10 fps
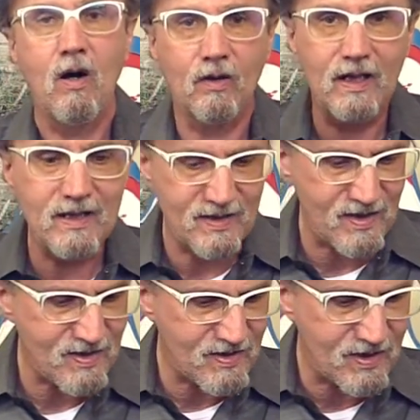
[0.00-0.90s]
Alright,
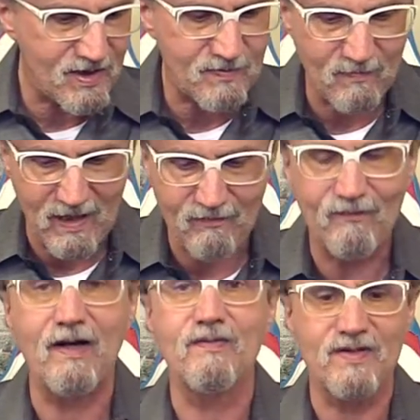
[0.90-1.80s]
this is just my
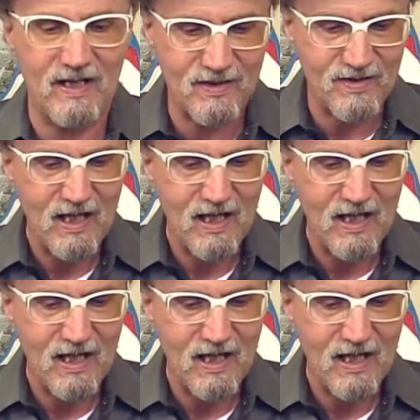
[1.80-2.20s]
5 cents,